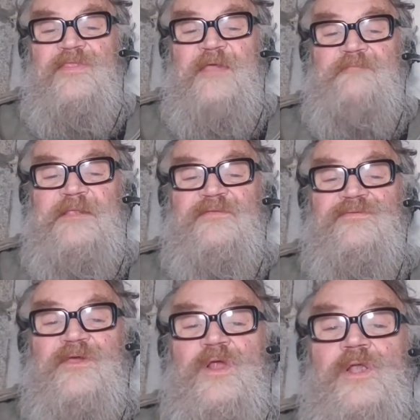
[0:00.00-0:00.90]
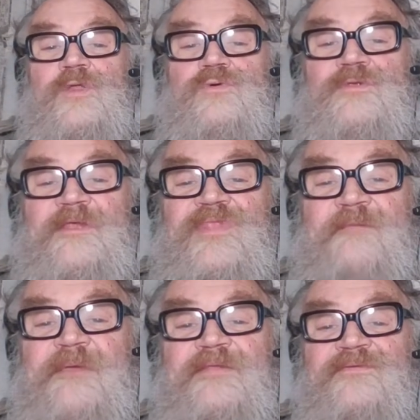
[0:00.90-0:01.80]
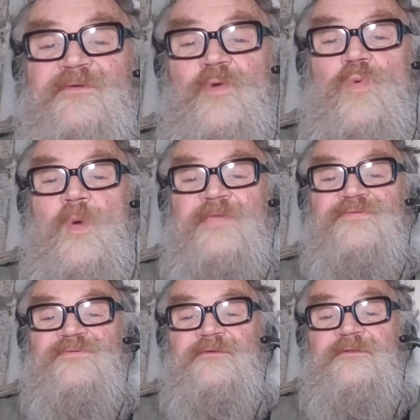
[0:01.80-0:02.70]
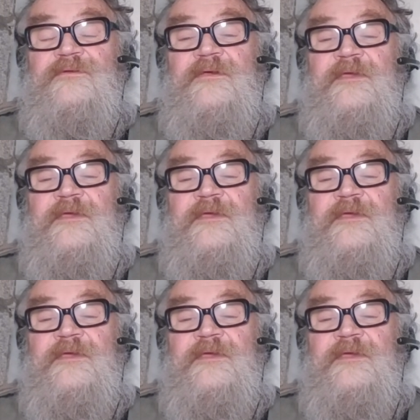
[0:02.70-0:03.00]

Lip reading: they've been secluded, they've been sequestered.